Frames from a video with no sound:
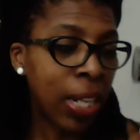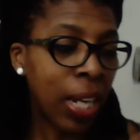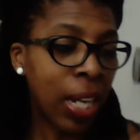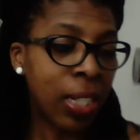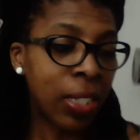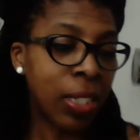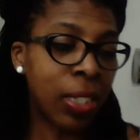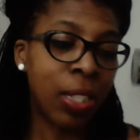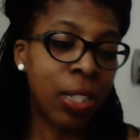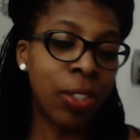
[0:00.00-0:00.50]

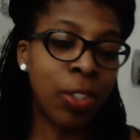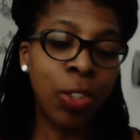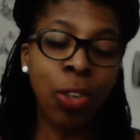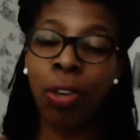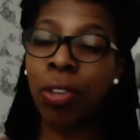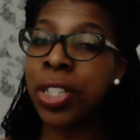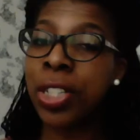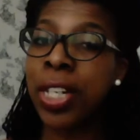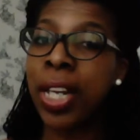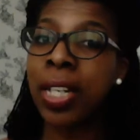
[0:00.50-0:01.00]
as it had
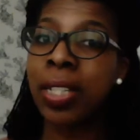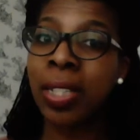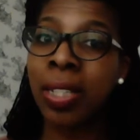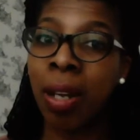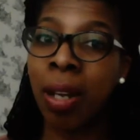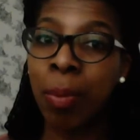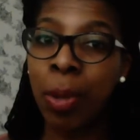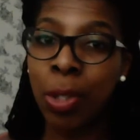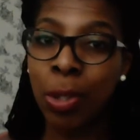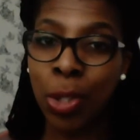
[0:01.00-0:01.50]
not yet
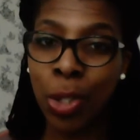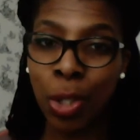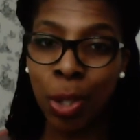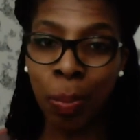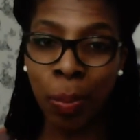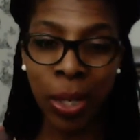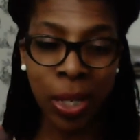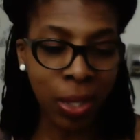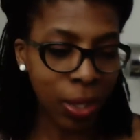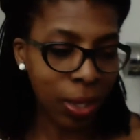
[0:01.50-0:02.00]
come onto the
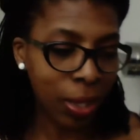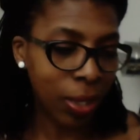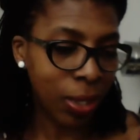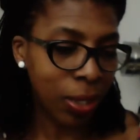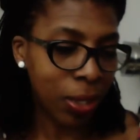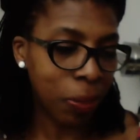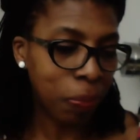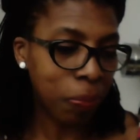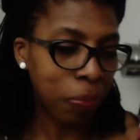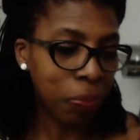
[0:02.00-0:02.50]

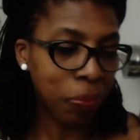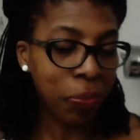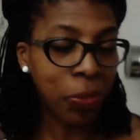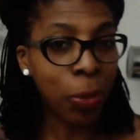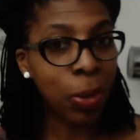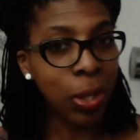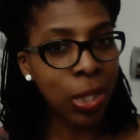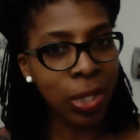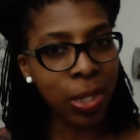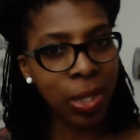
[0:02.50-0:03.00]
market.
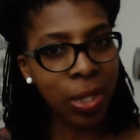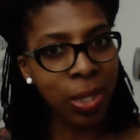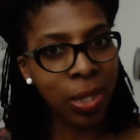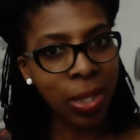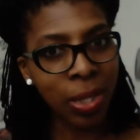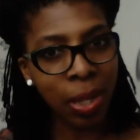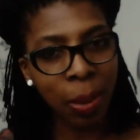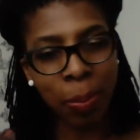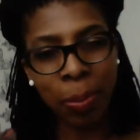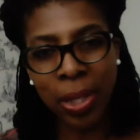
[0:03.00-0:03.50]
which
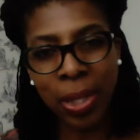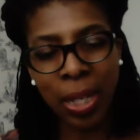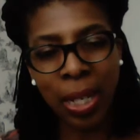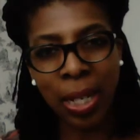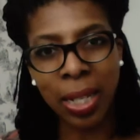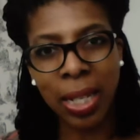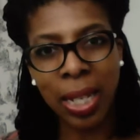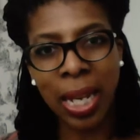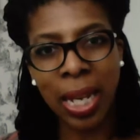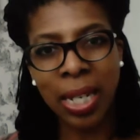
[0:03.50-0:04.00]
is
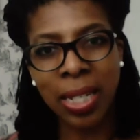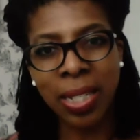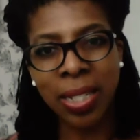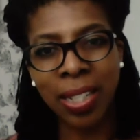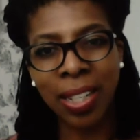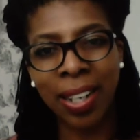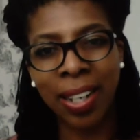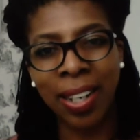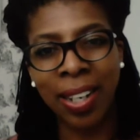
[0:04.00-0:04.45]
something that,